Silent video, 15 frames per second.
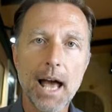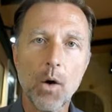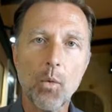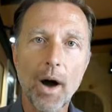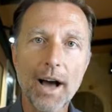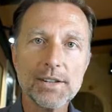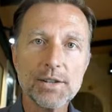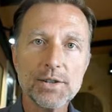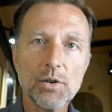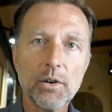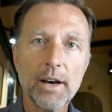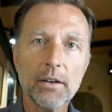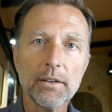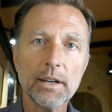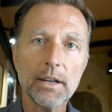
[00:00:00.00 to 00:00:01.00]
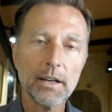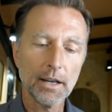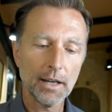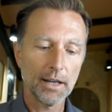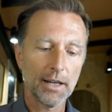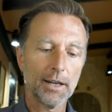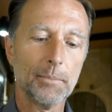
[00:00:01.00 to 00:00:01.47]
Now, why is it so healthy?
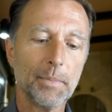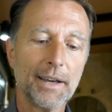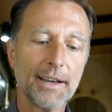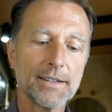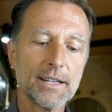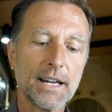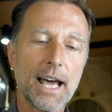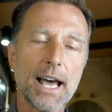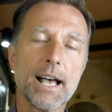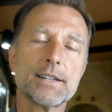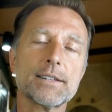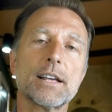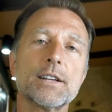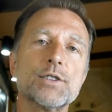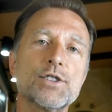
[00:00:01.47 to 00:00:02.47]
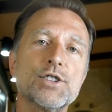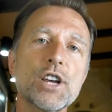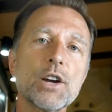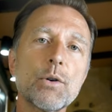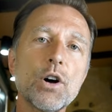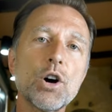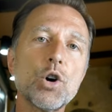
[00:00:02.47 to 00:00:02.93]
Because it has
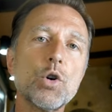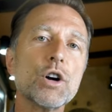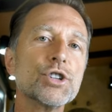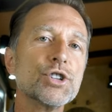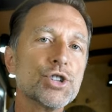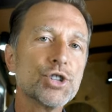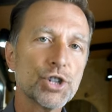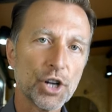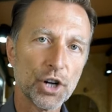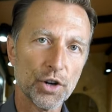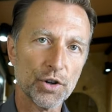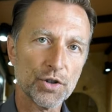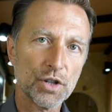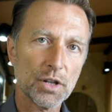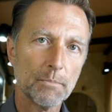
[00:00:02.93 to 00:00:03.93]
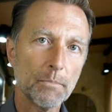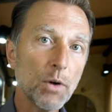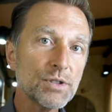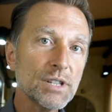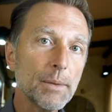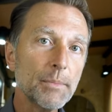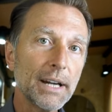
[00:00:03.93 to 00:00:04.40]
zero sugars.
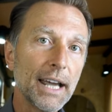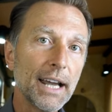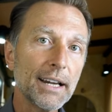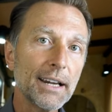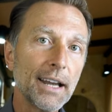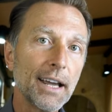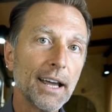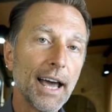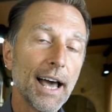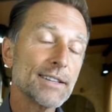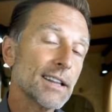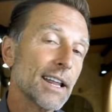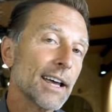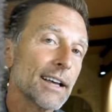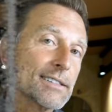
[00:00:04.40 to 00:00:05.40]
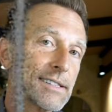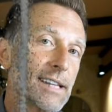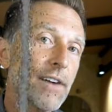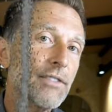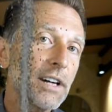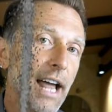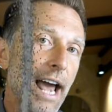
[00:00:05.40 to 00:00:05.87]
Most lemonade has like
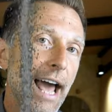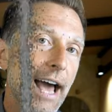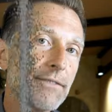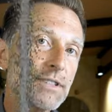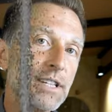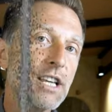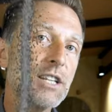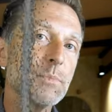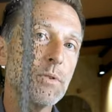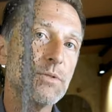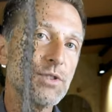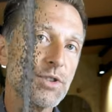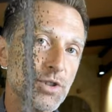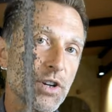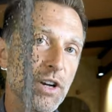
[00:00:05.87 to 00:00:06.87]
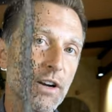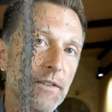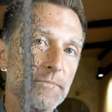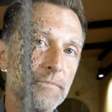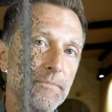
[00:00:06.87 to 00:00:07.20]
seven and a half teaspoons of sugar.